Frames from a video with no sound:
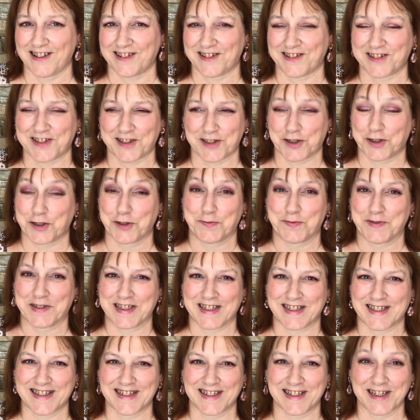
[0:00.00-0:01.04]
Stupid,
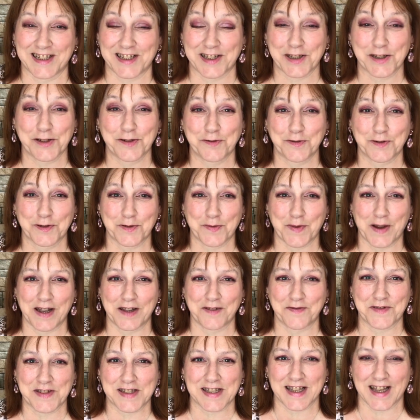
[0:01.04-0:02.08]
isn't it? It's an old
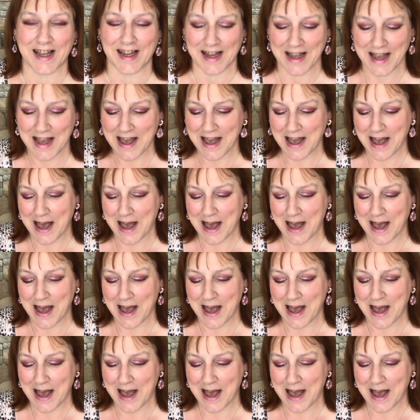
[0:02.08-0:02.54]
wives thing.